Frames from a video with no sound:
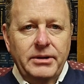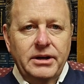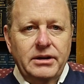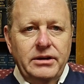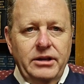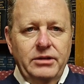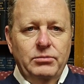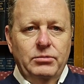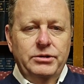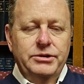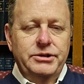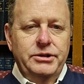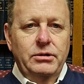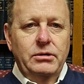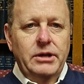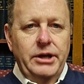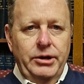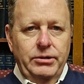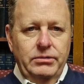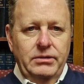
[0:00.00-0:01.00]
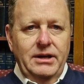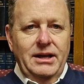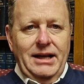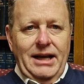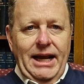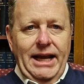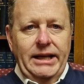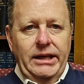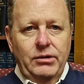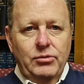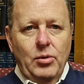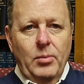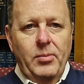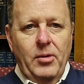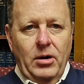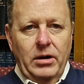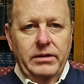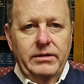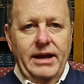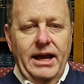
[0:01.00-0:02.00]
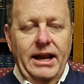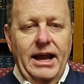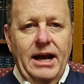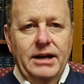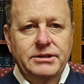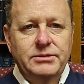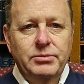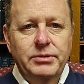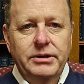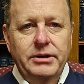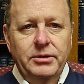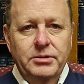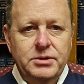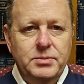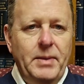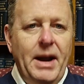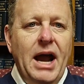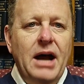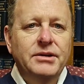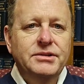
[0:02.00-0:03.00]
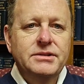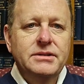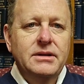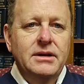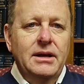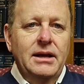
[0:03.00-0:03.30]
In other words, you'll own an equal part of that house with your spouse.